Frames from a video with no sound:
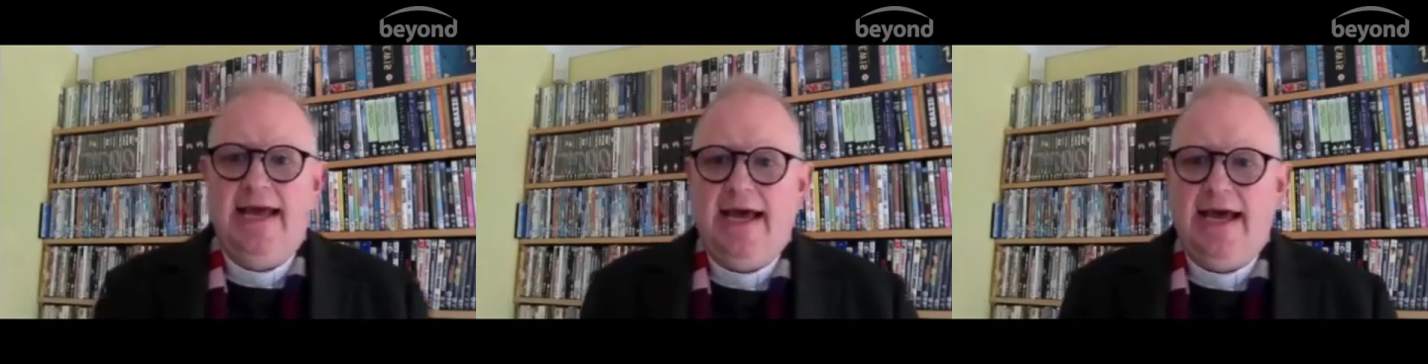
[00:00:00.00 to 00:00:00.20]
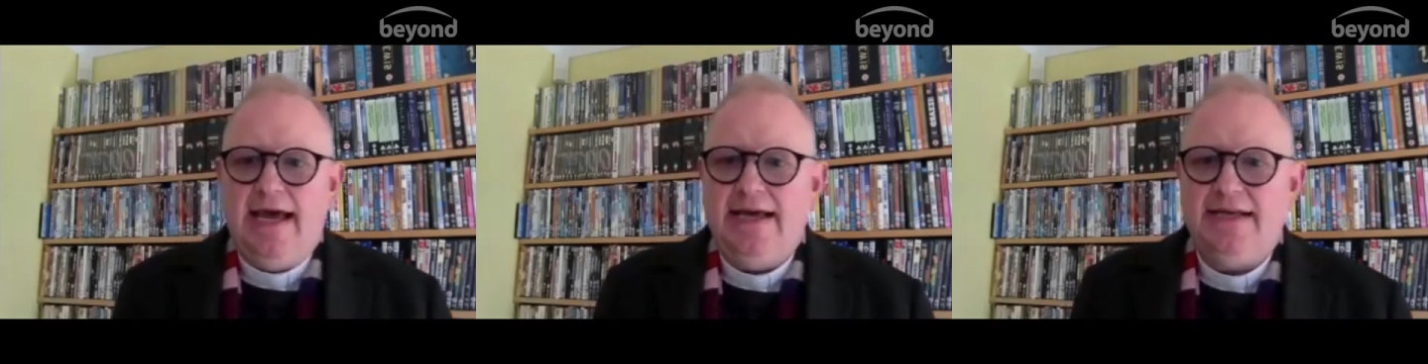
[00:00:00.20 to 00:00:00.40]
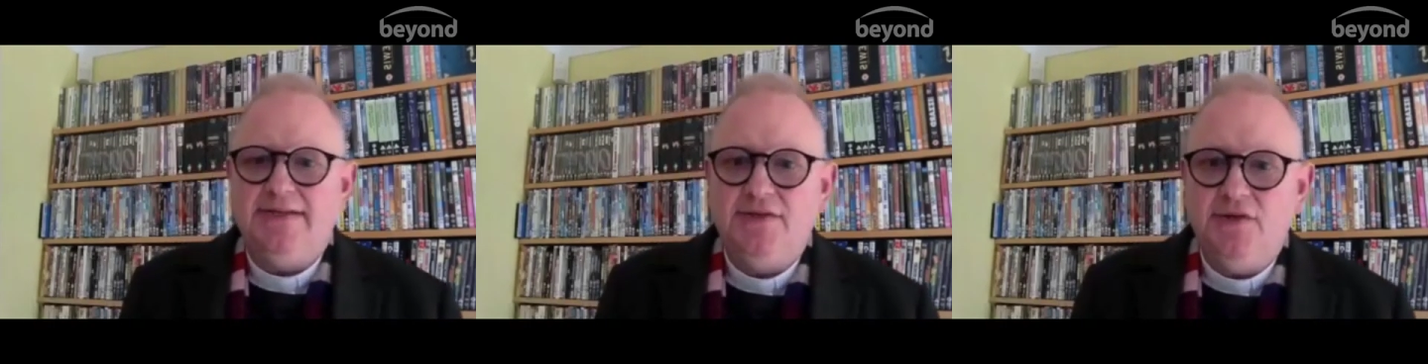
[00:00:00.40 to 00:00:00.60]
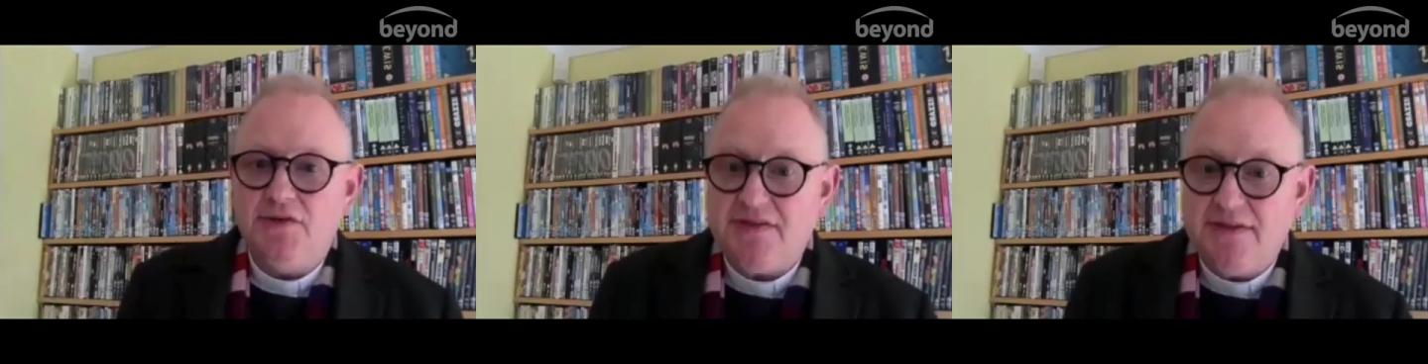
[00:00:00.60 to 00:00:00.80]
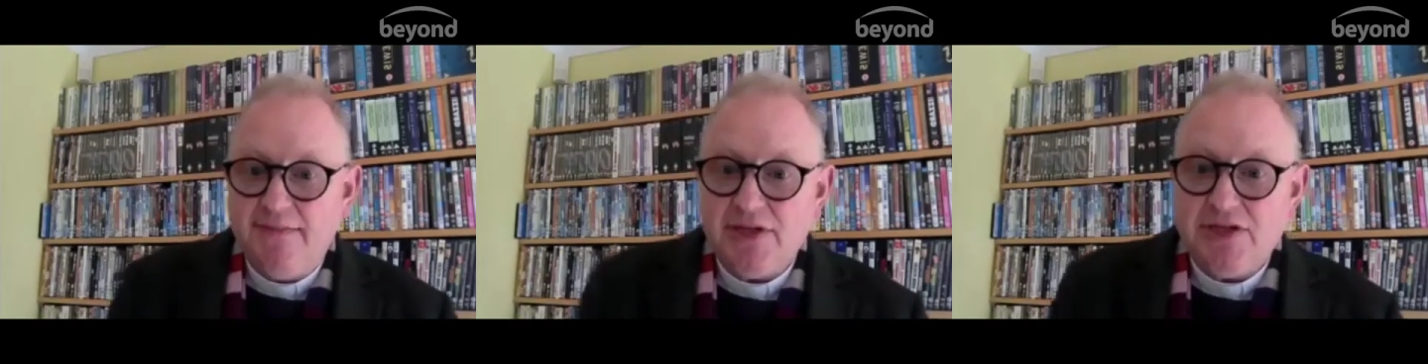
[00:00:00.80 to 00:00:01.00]
Uh, it's
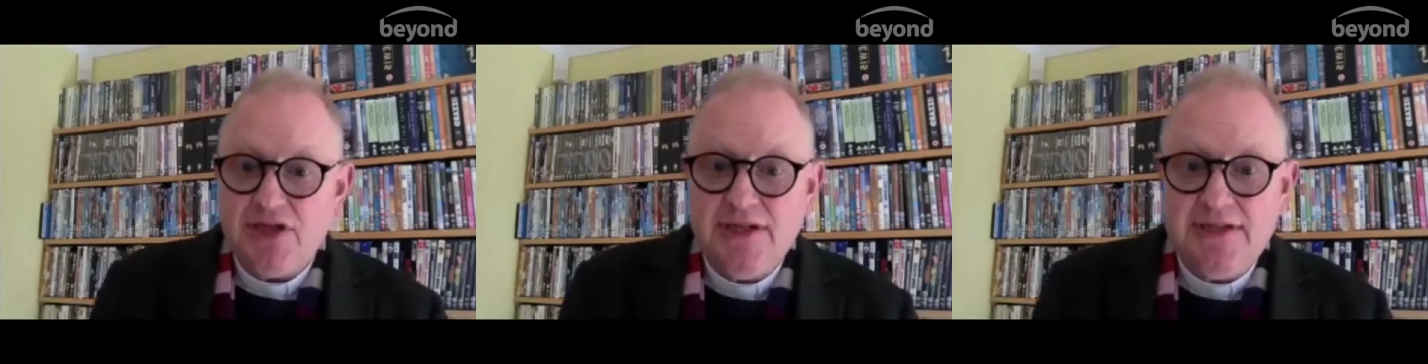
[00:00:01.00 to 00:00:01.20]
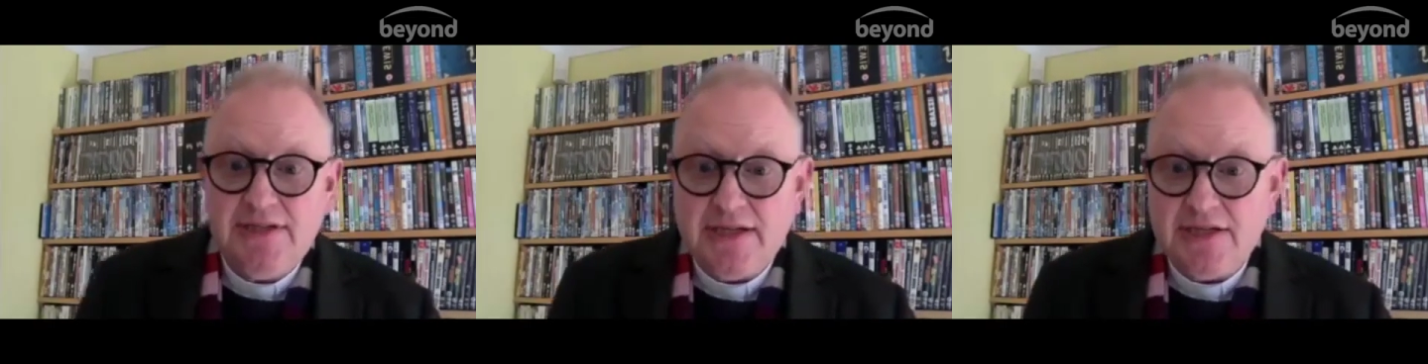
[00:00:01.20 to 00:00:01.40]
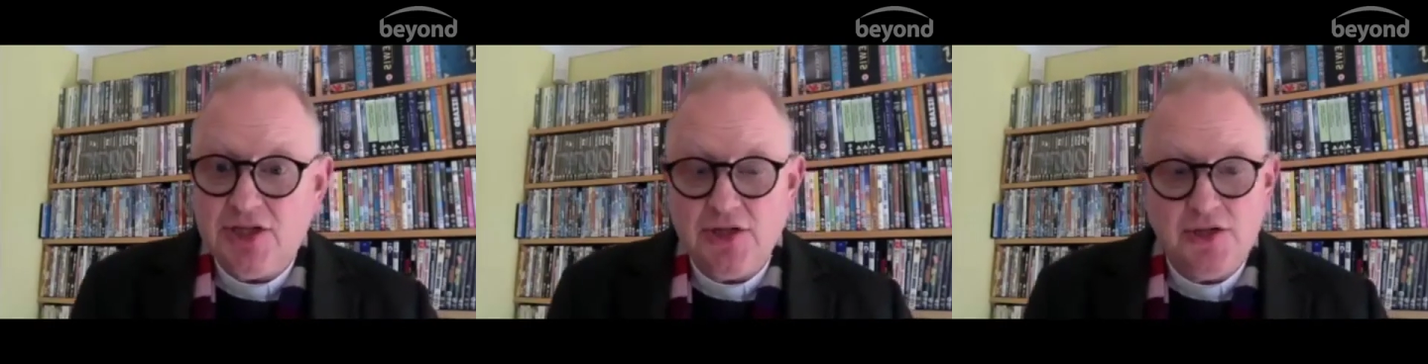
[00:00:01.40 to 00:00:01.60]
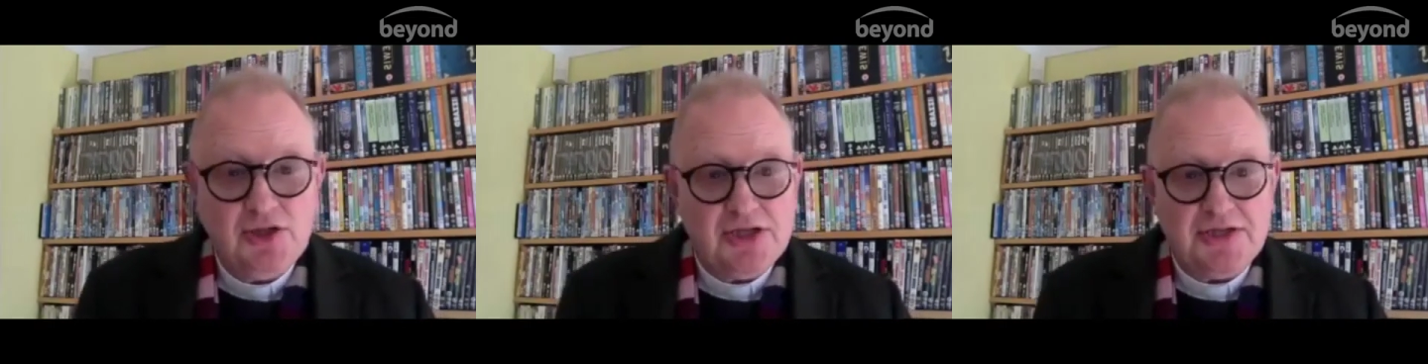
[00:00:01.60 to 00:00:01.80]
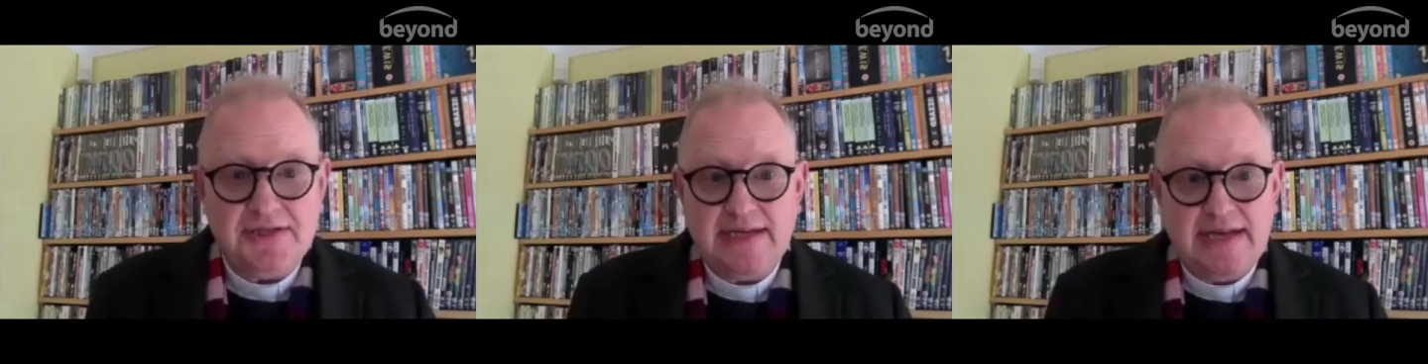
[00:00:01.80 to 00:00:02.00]
not so much an addiction,
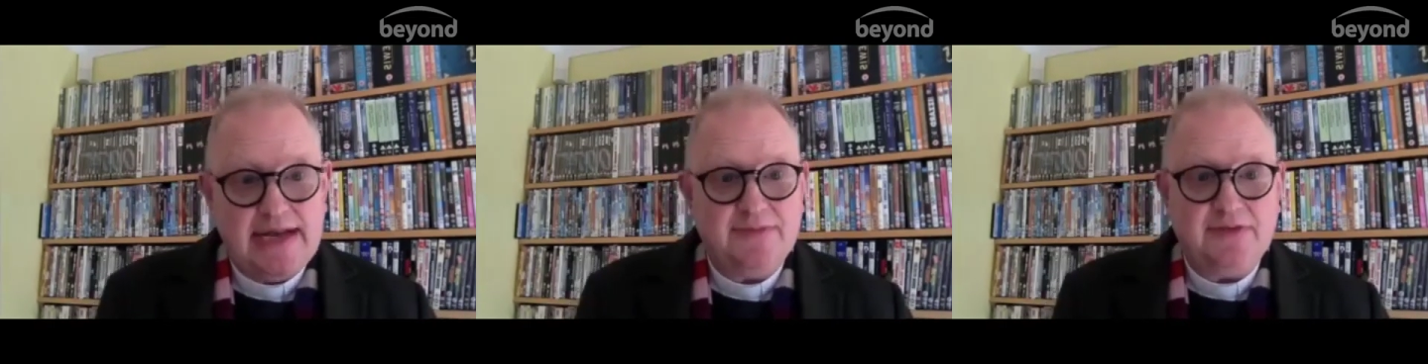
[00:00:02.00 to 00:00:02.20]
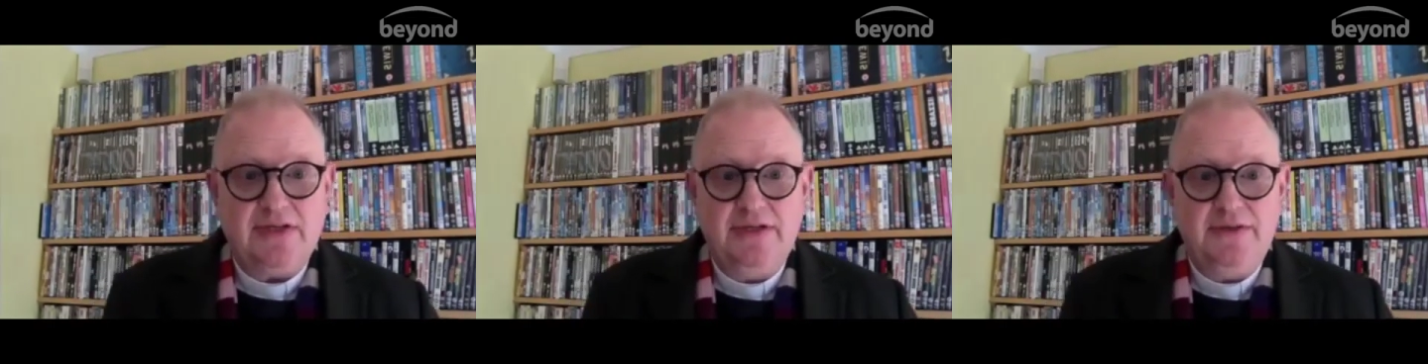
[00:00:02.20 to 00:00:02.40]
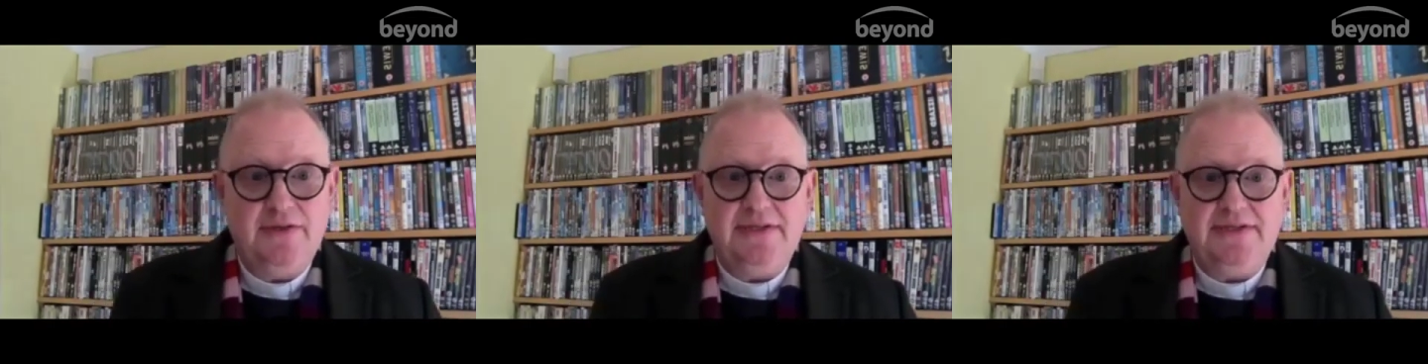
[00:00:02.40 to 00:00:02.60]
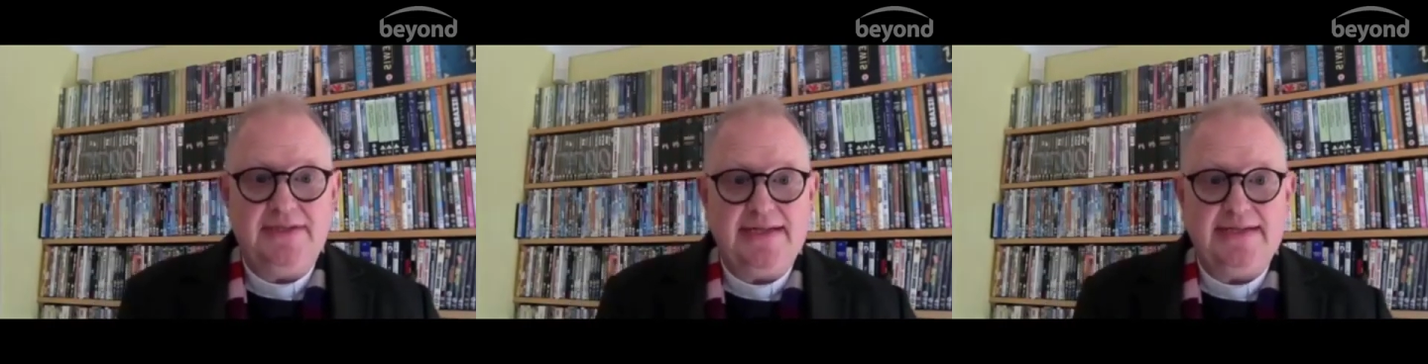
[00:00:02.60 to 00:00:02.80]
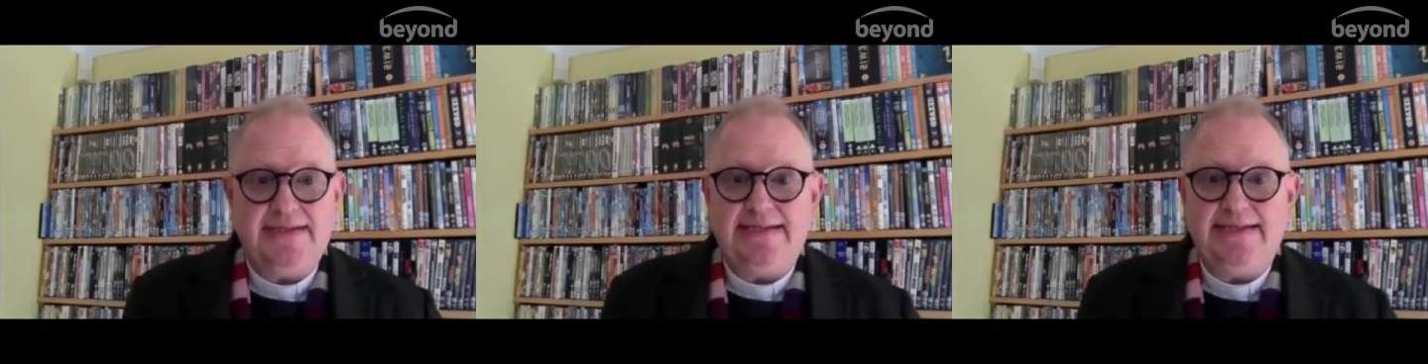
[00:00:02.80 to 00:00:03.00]
just an absolute
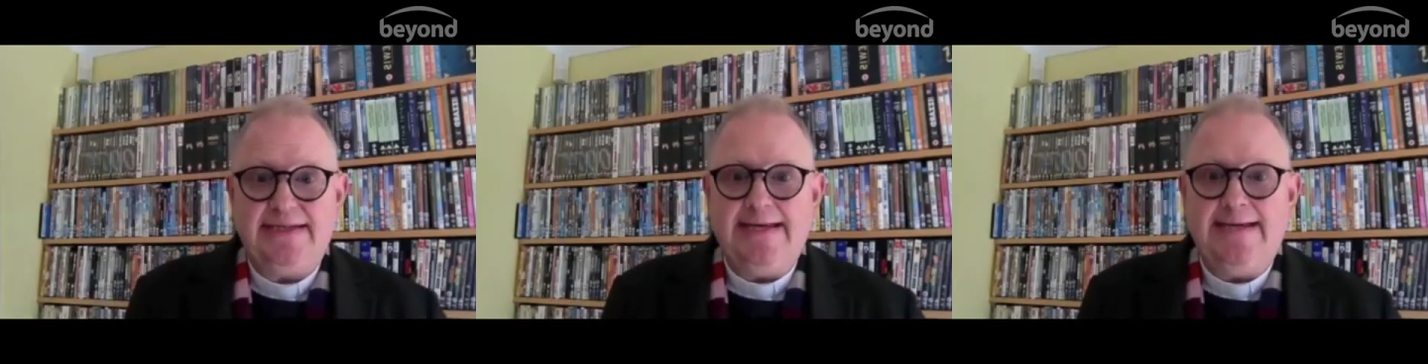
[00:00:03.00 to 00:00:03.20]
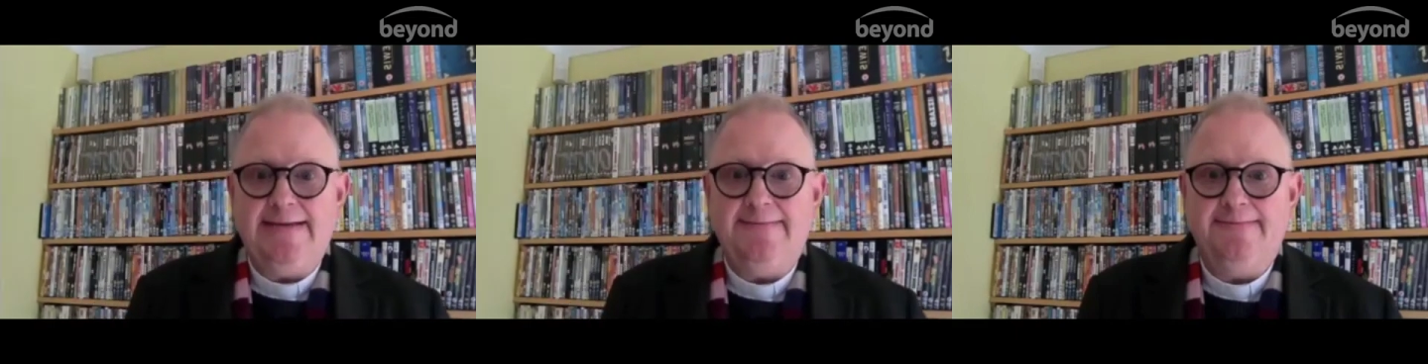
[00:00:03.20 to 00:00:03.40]
necessity.